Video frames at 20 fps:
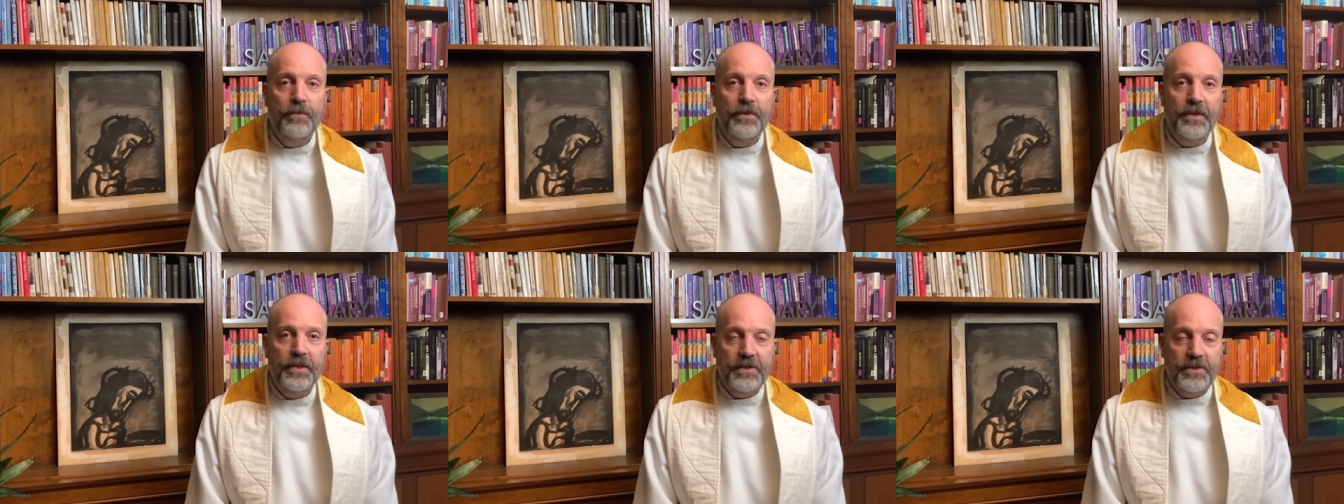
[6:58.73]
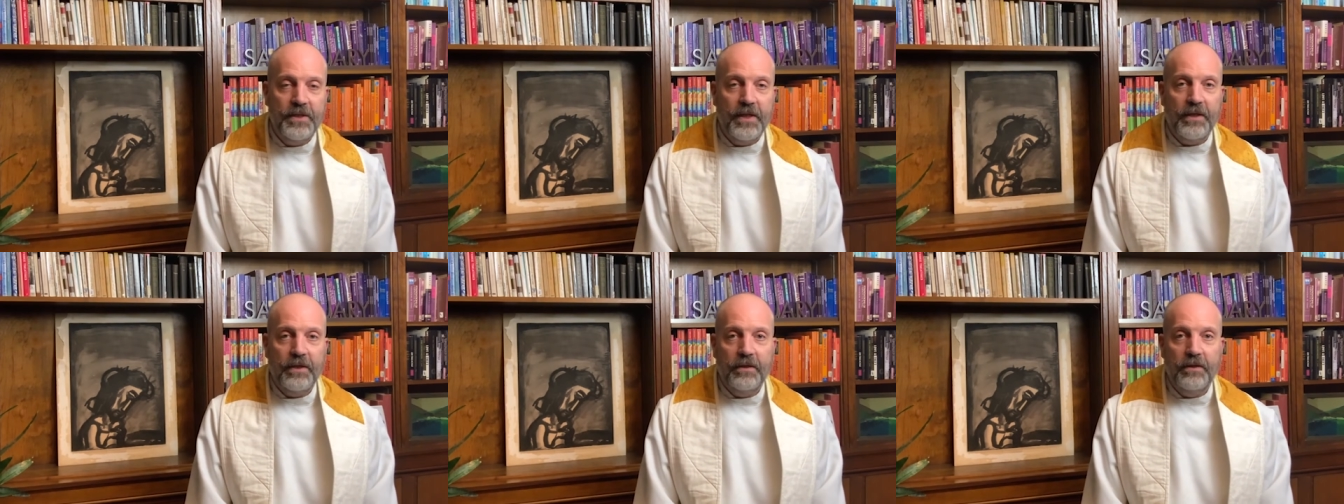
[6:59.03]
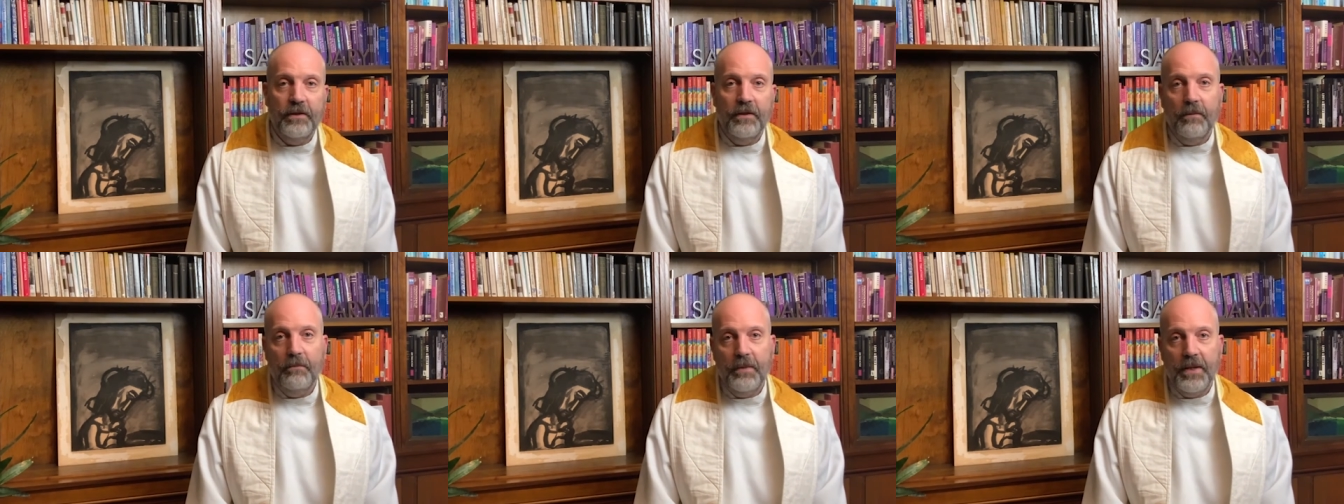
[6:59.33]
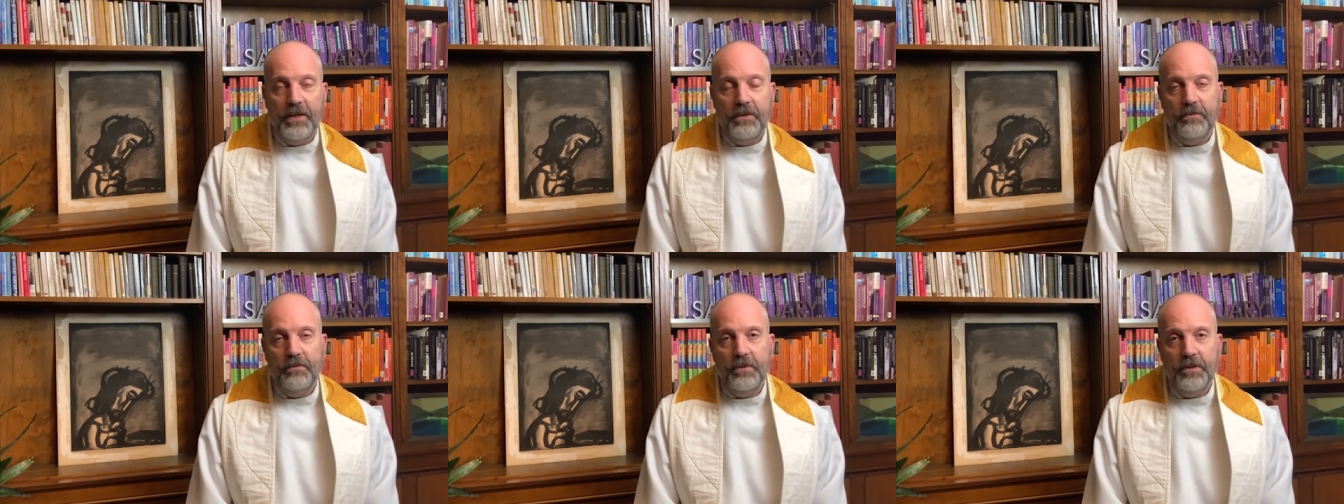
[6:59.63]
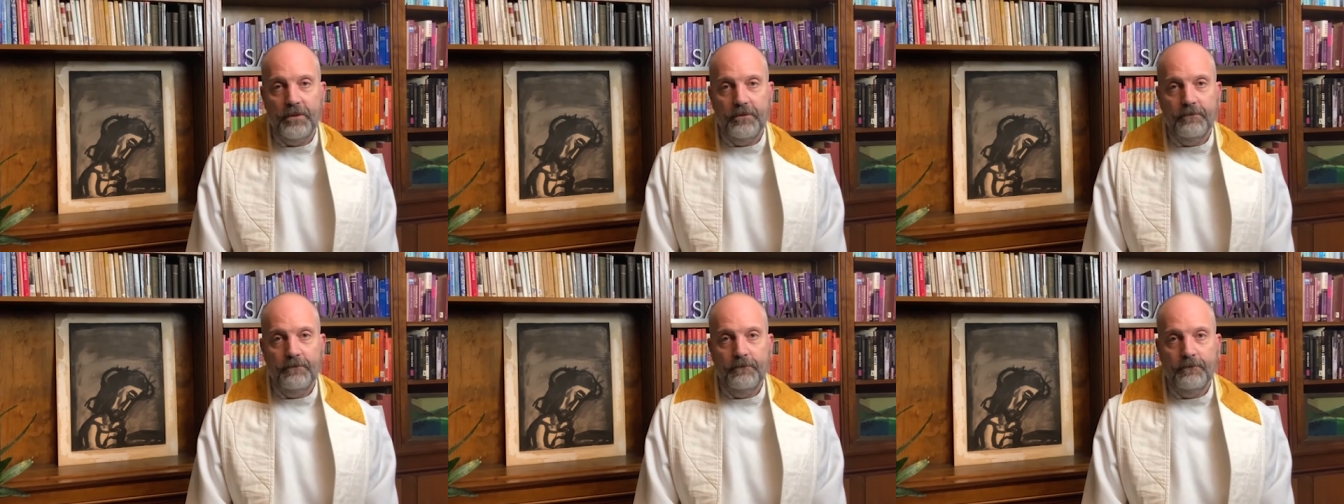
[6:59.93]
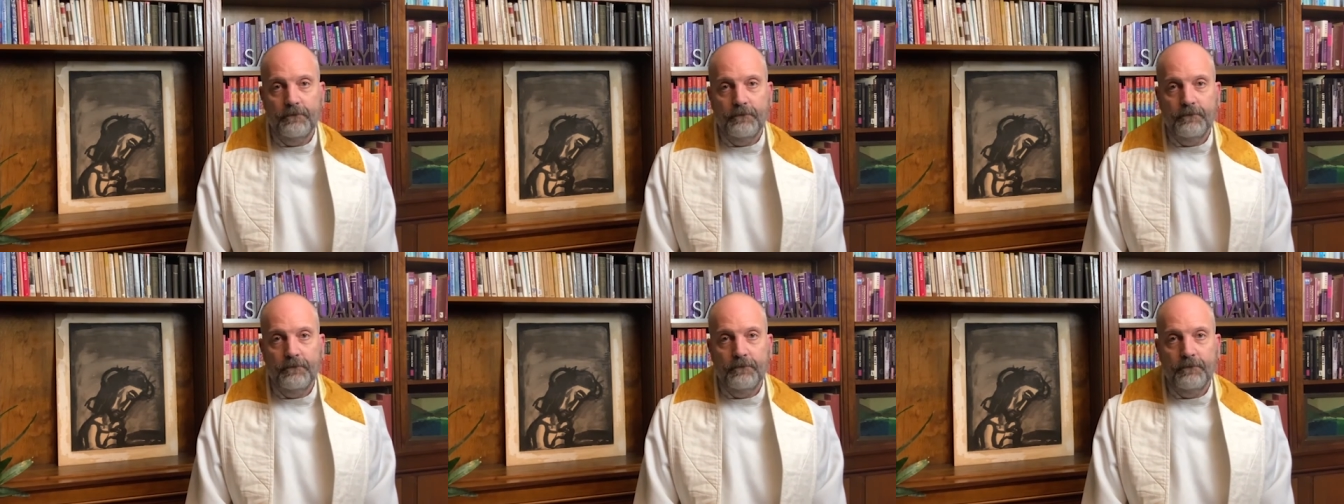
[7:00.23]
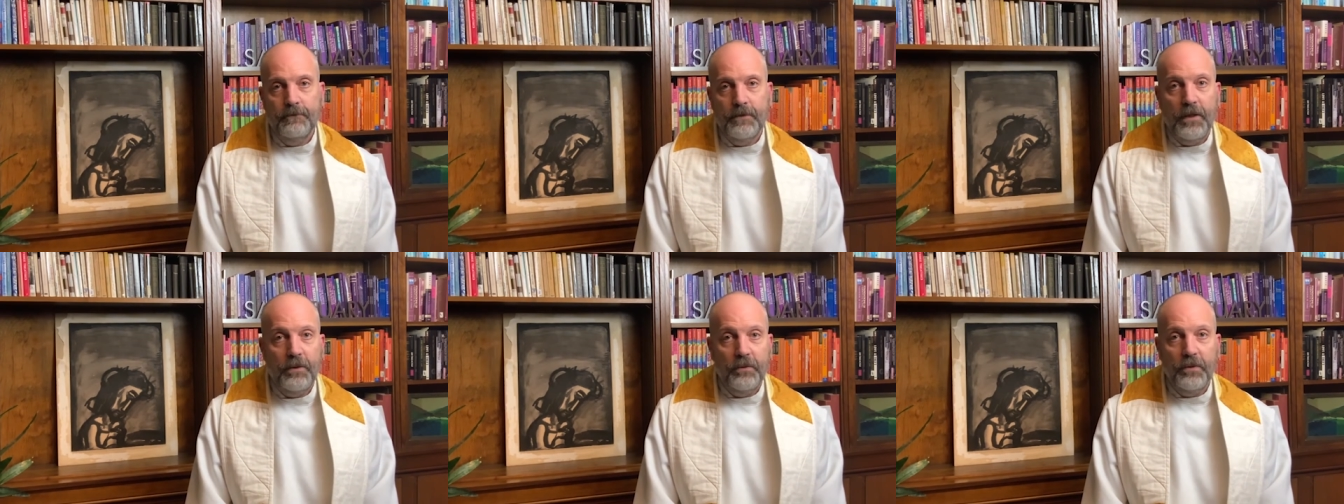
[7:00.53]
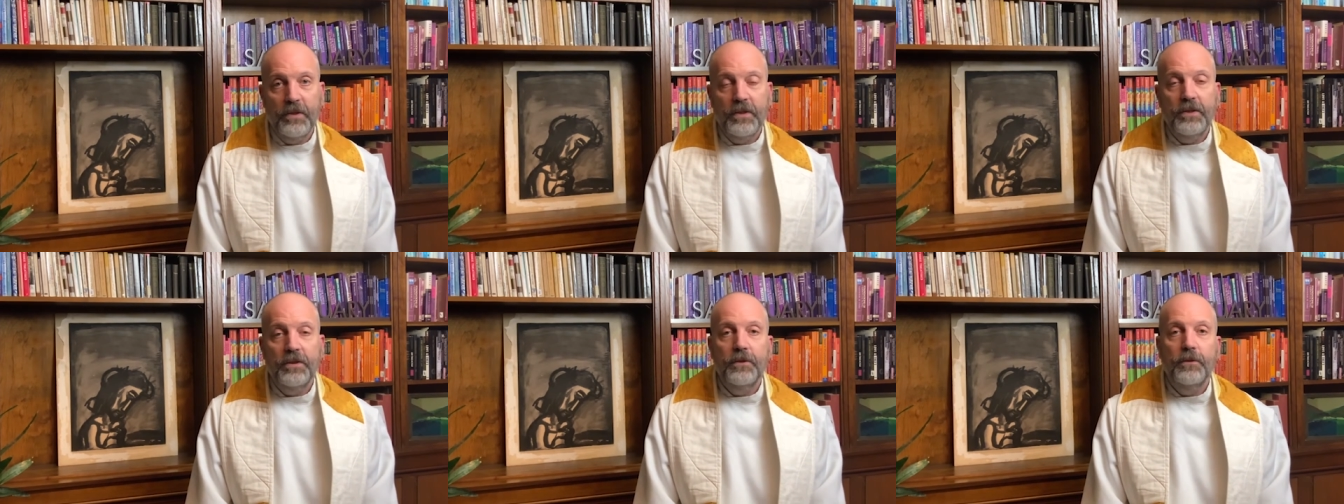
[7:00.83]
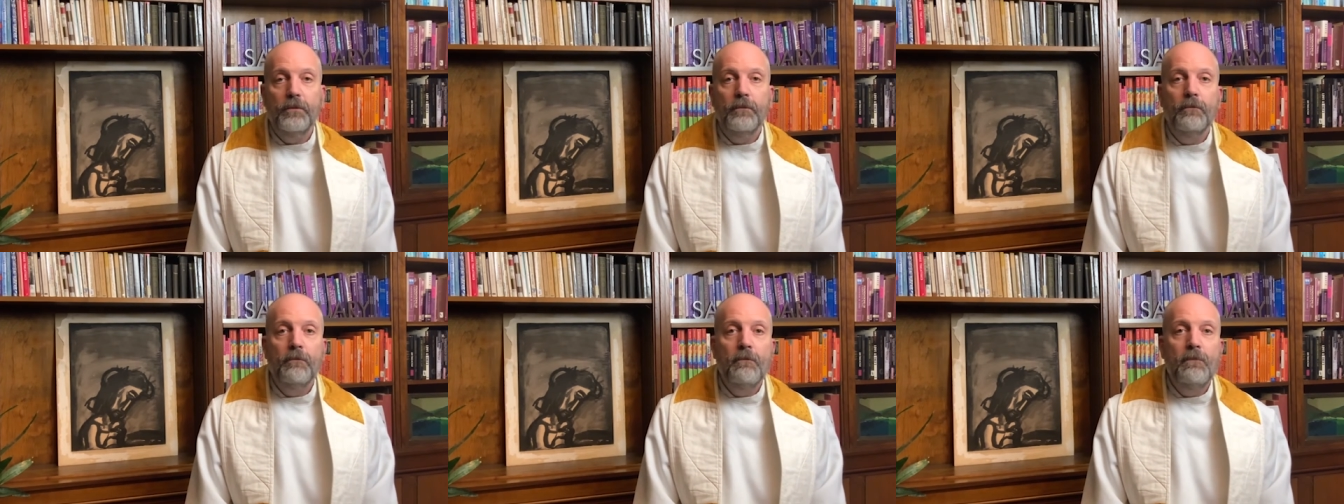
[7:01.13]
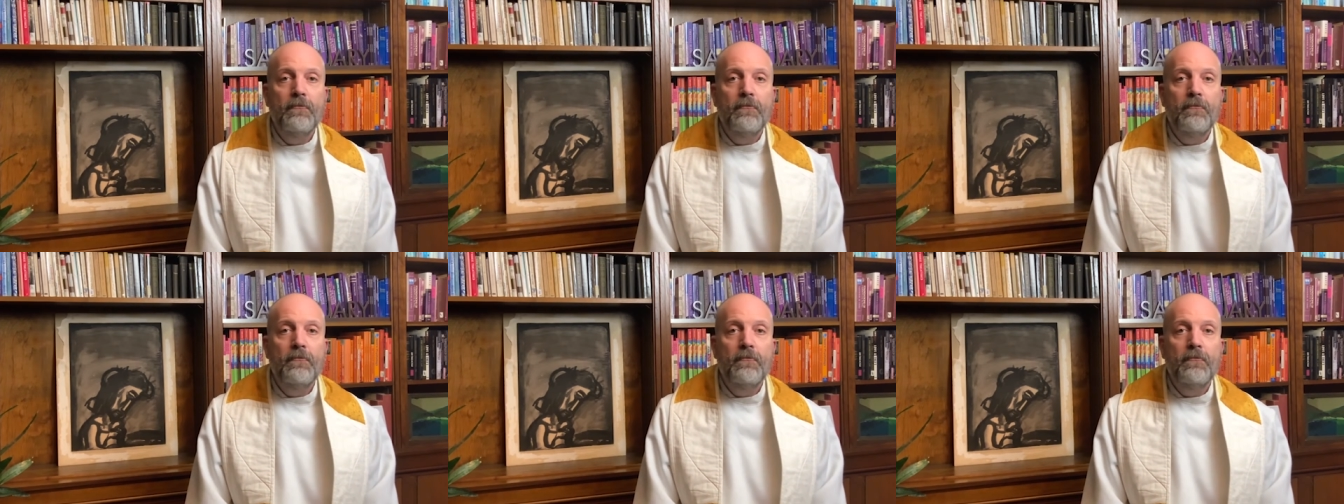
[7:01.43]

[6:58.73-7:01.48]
the Second Amendment. I really do.